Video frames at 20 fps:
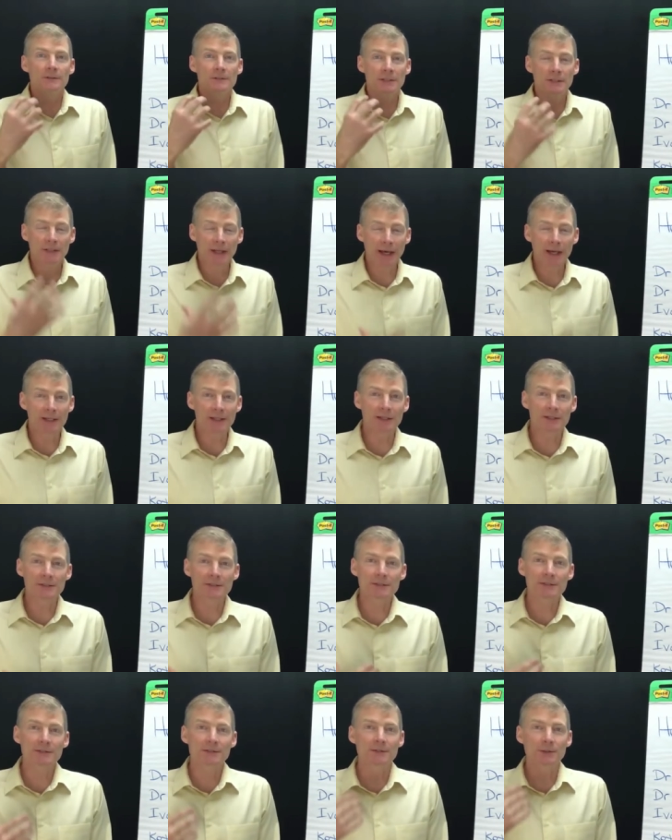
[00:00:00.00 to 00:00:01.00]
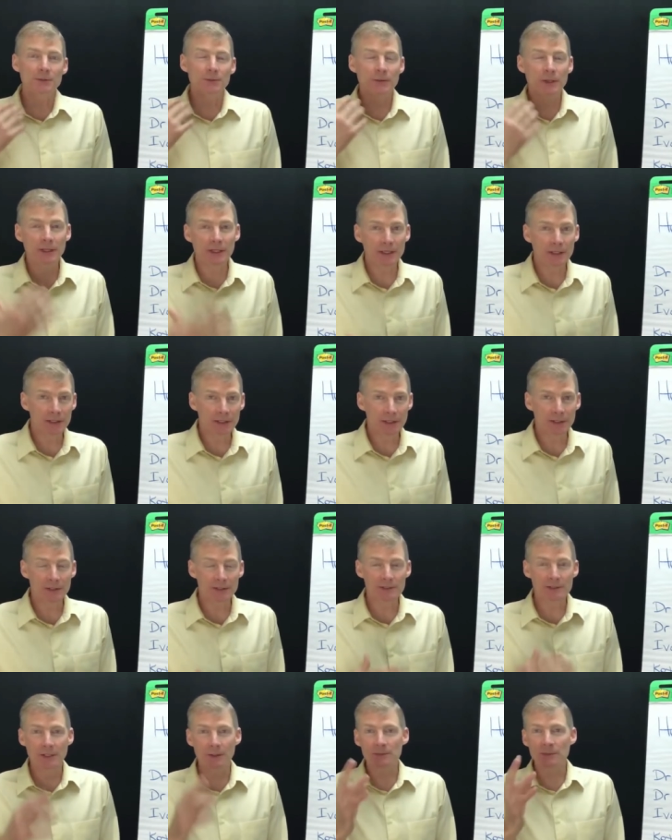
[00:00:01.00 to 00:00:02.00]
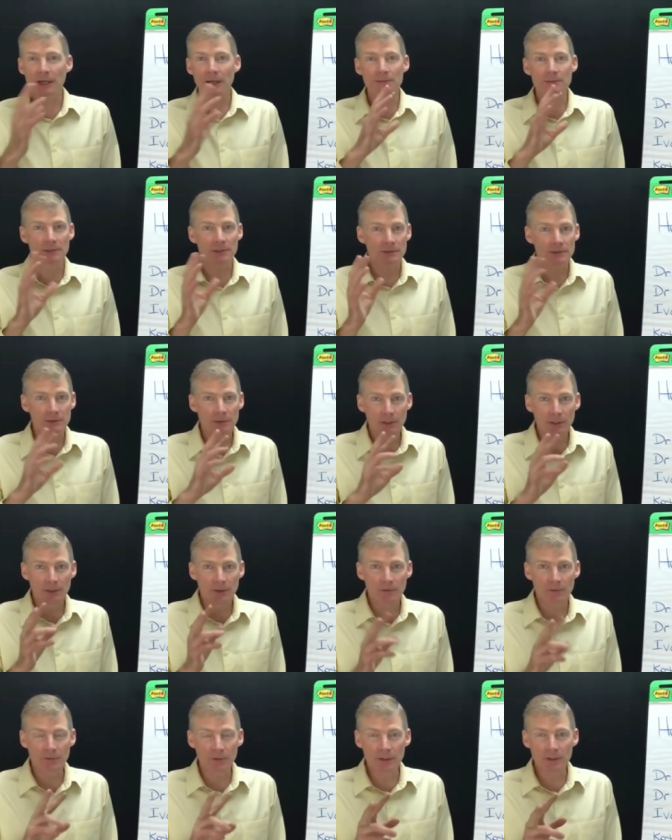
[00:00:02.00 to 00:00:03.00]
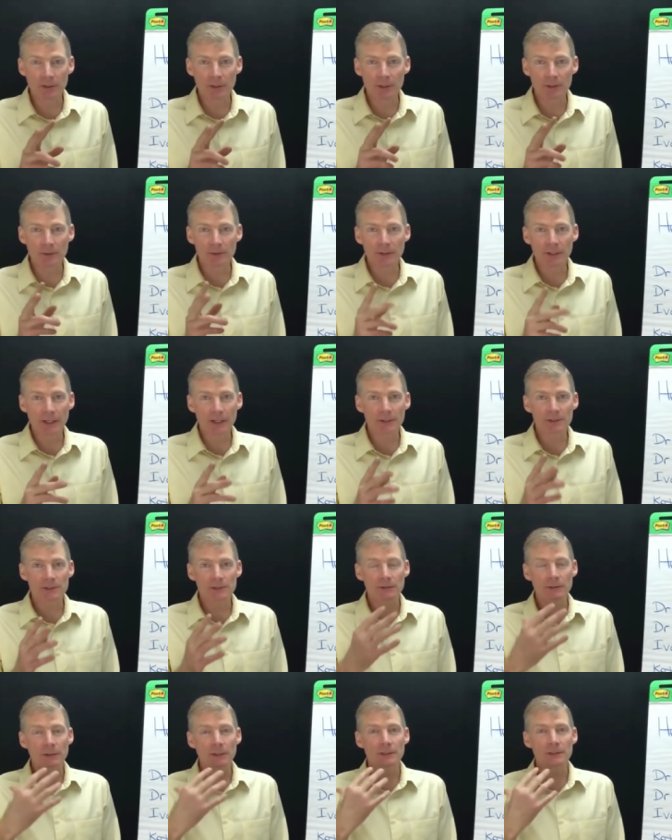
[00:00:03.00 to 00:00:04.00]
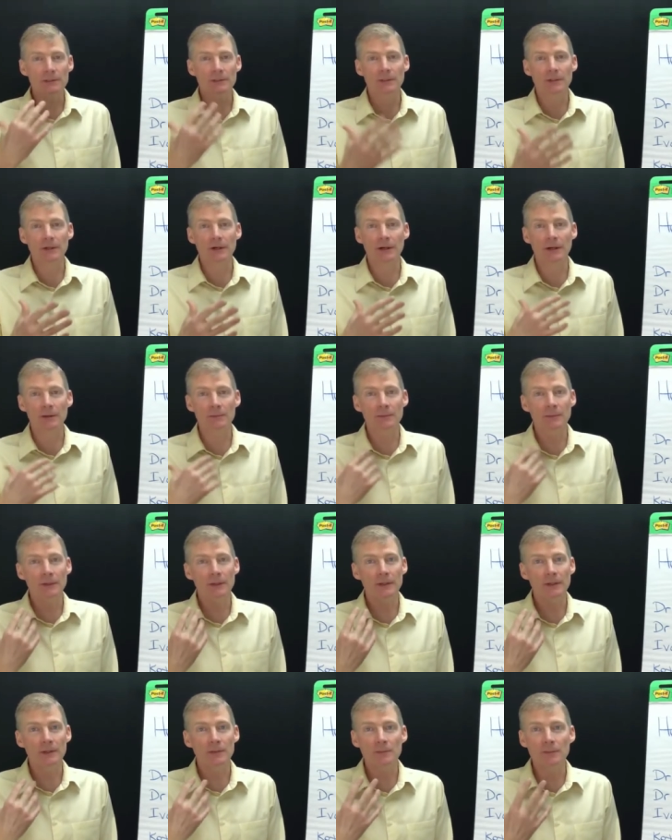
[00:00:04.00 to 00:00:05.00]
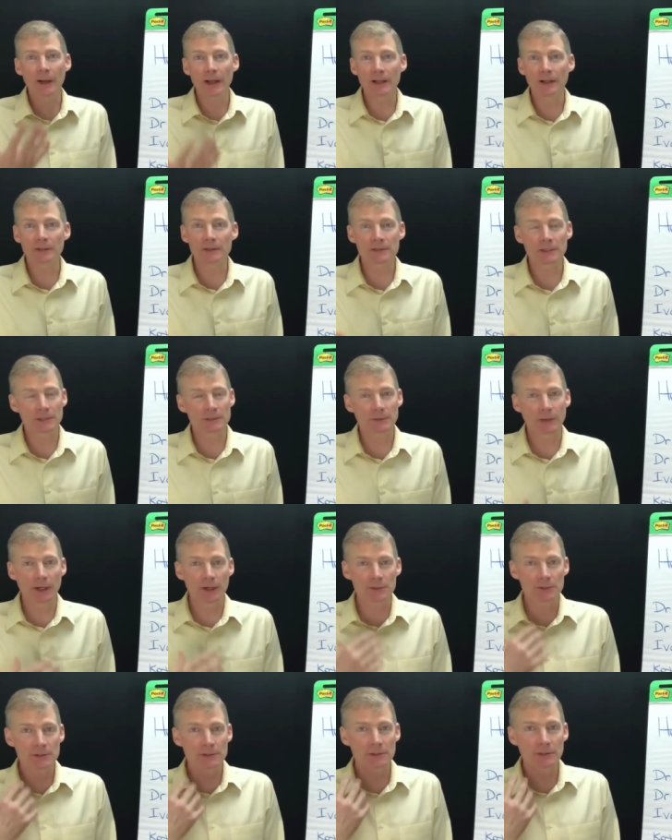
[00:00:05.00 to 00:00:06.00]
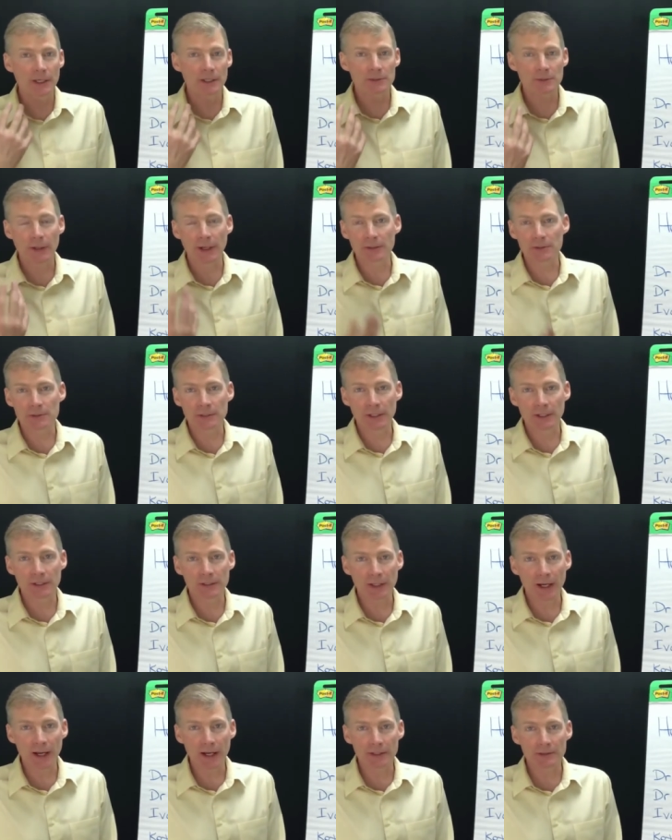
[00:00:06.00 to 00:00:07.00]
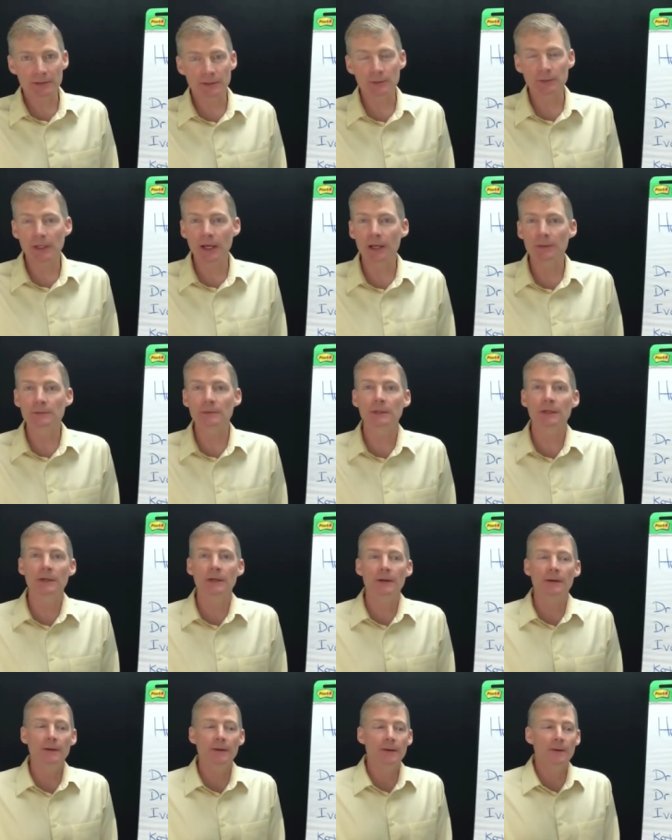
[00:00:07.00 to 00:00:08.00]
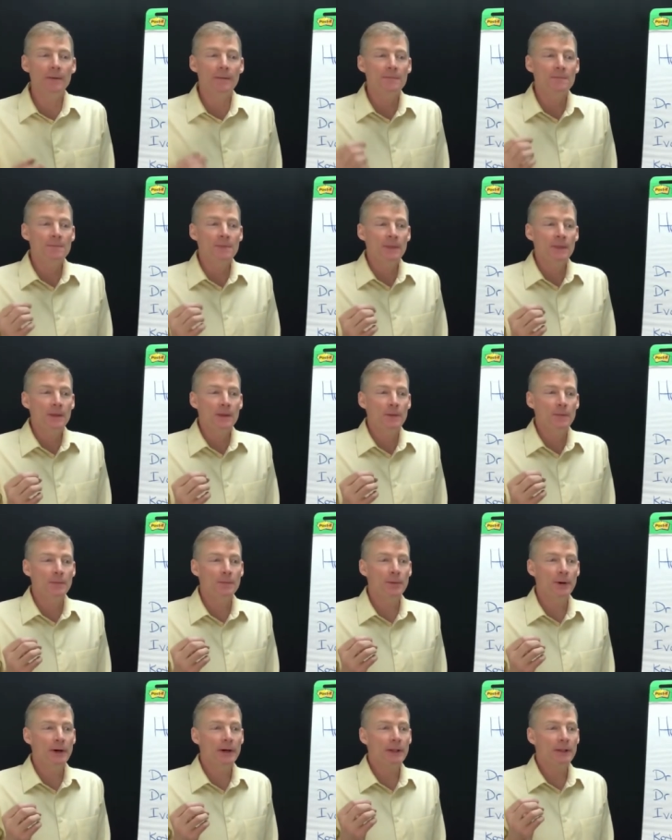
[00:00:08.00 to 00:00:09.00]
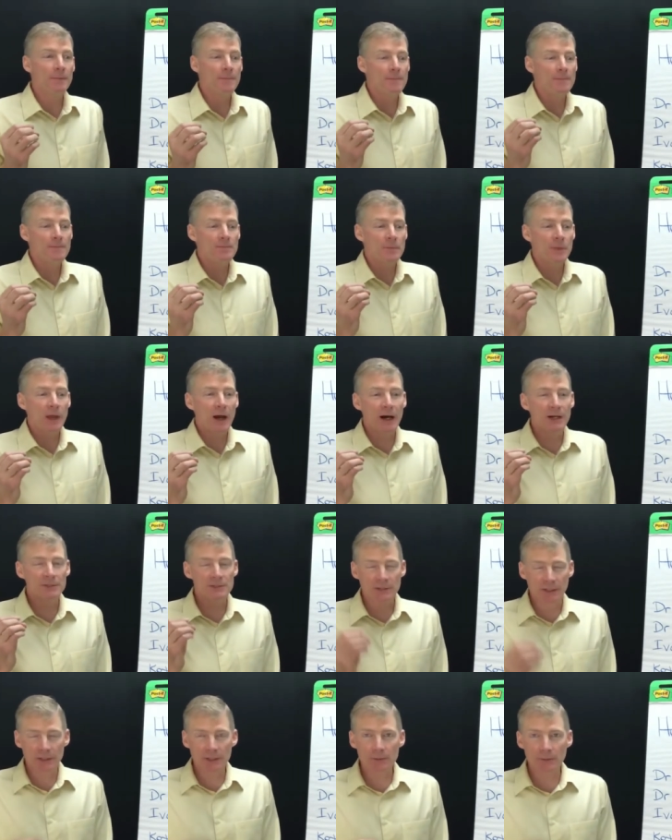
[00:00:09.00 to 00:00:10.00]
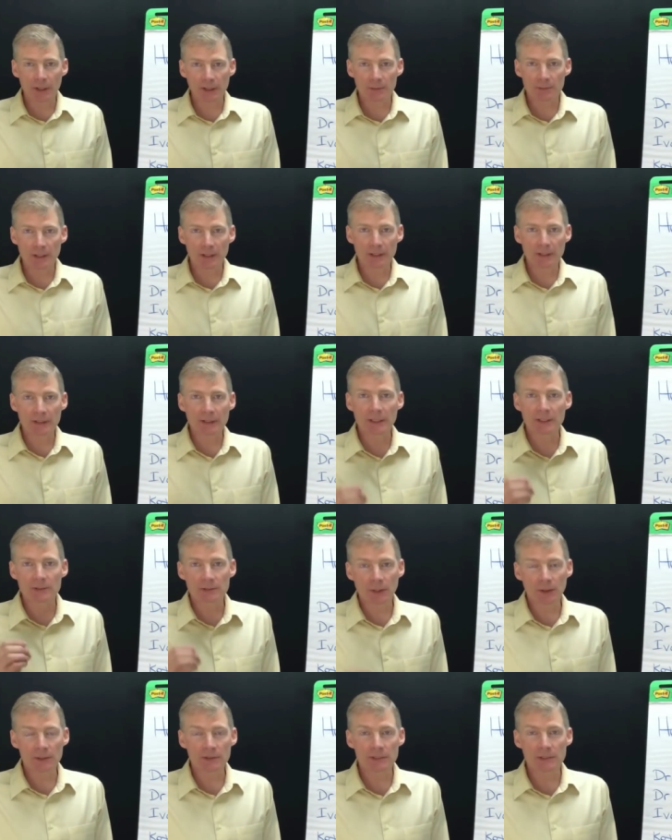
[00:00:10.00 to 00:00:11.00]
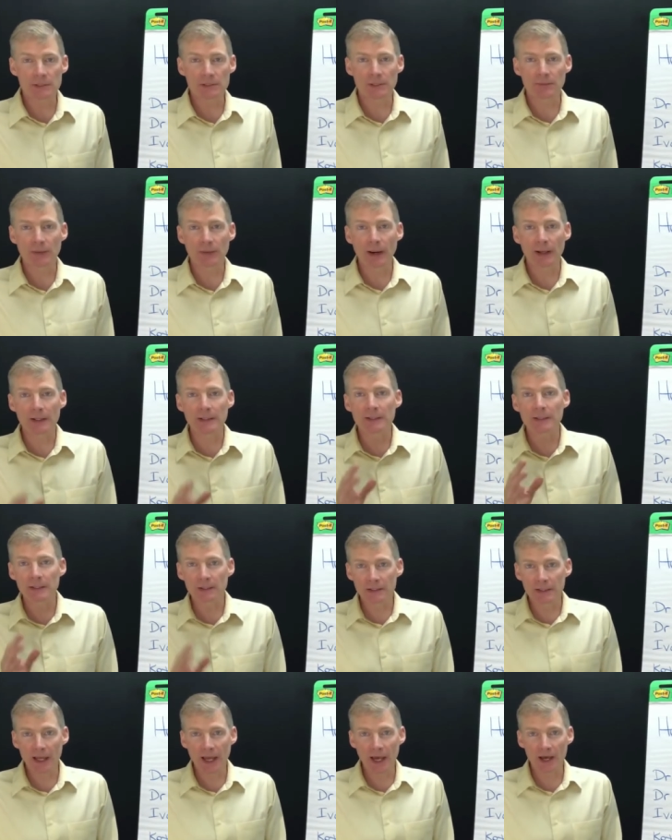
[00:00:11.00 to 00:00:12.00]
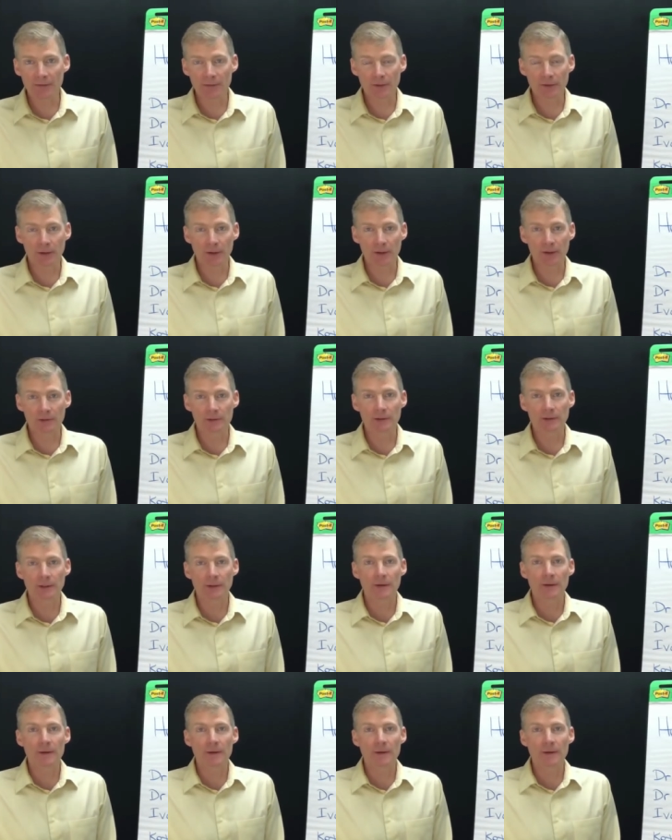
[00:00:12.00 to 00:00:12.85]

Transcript: tinnitus, the ringing in the ears. Sometimes there's vertigo related to it, imbalance. That's why I was checking the eyes sometimes. But I started recommending ketosis about 1.5 years ago,